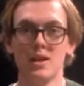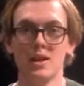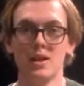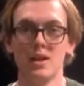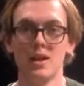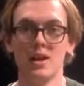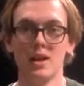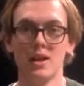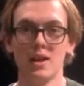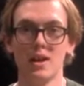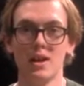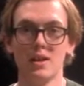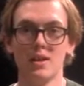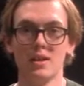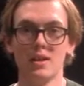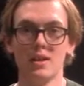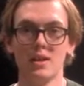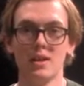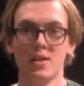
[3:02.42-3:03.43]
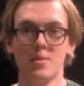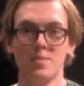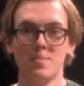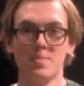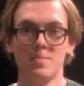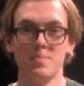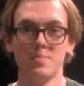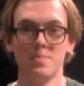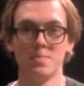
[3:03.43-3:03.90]

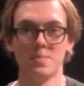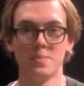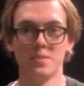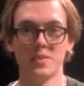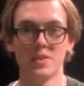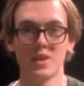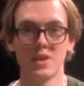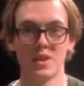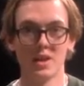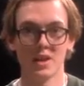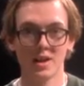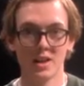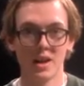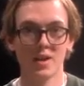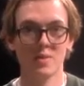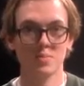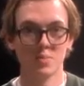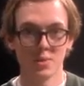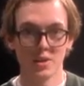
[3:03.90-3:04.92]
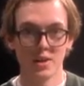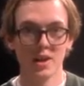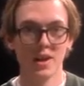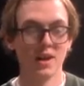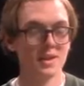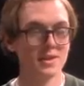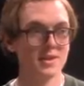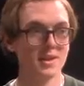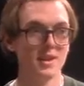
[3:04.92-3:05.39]
And it got pretty
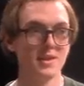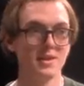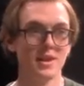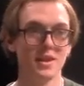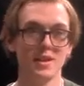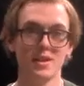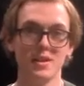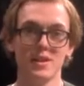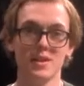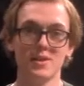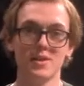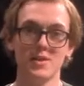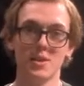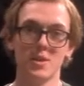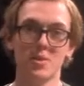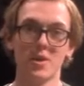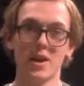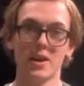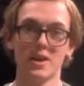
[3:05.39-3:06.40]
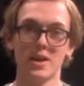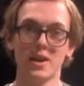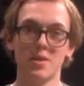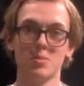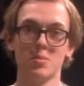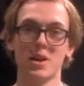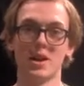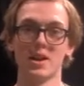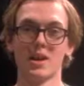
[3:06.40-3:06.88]
hot that day, and so when I
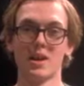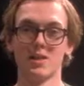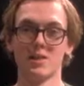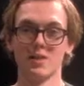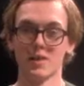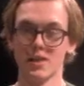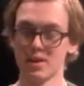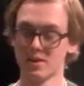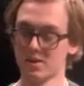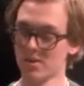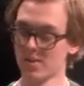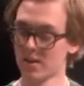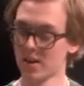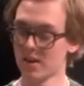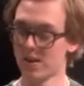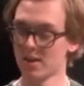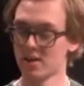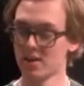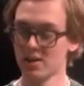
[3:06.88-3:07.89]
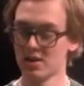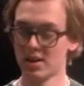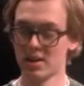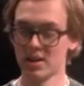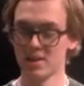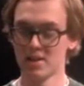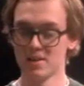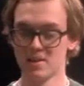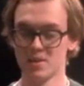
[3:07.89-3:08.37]
came back out to get the record, it
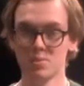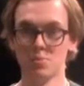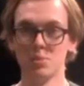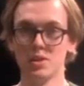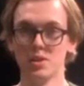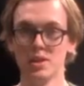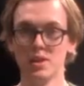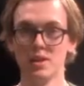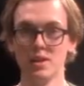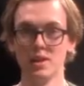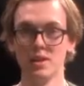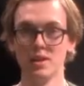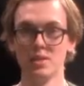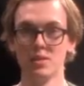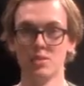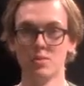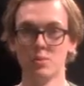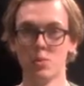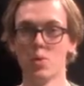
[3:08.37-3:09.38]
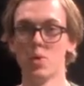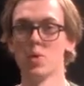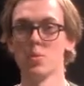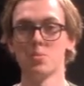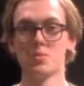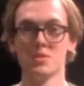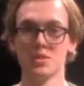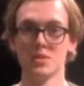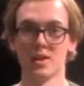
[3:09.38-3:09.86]
had completely
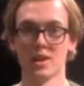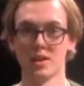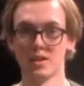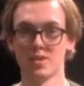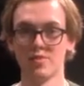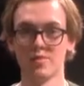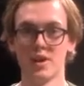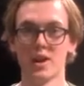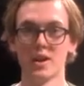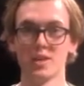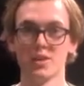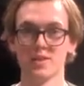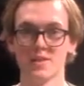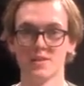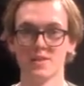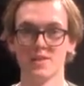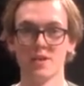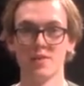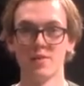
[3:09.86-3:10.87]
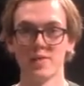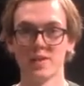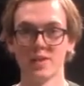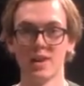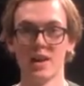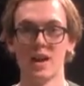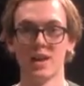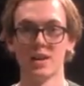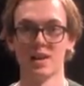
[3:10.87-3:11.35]
warped. Like the vinyl itself
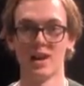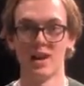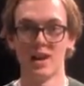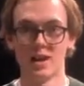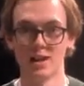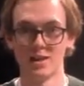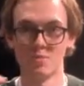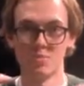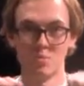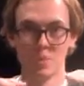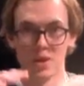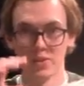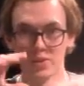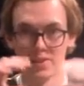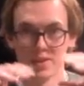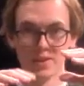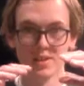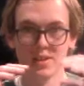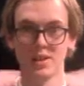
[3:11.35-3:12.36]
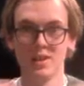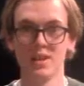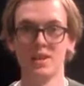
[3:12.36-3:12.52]
had gotten hot and melted